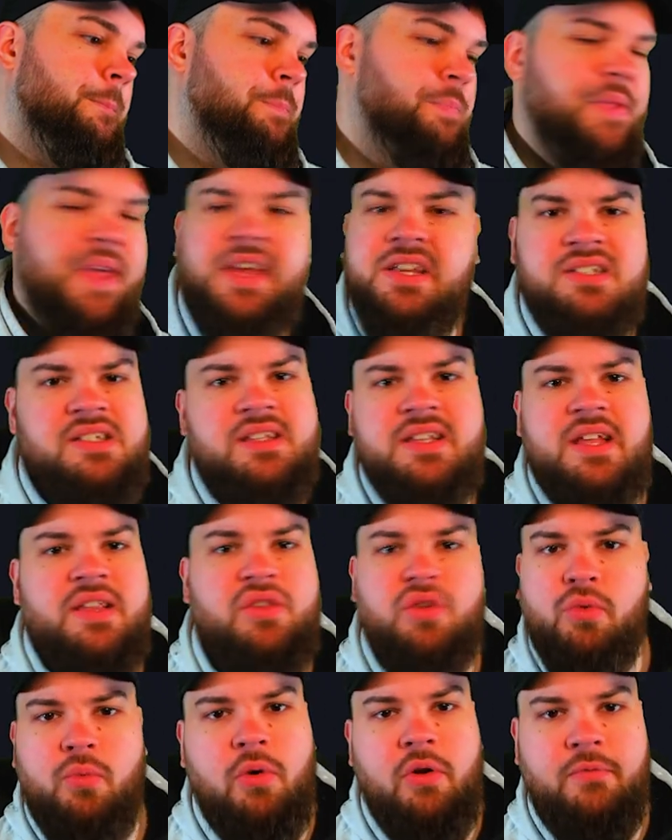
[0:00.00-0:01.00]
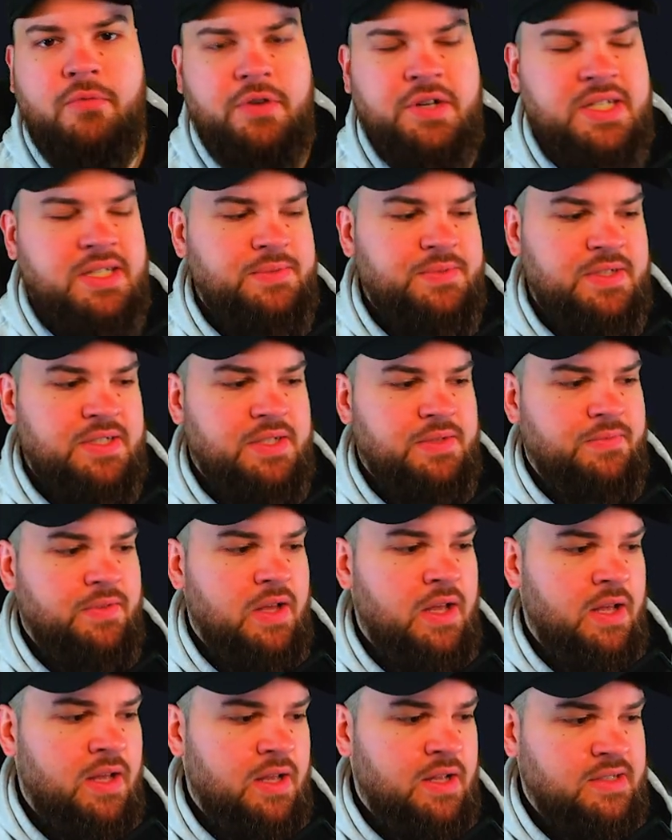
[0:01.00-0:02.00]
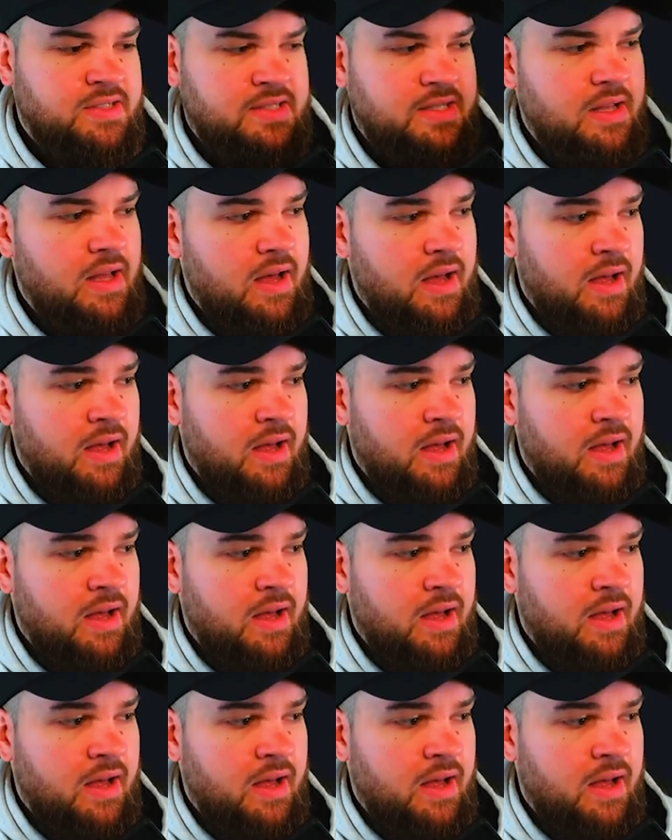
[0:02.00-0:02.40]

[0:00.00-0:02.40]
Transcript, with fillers: isn't in the world for defensive uh, uh,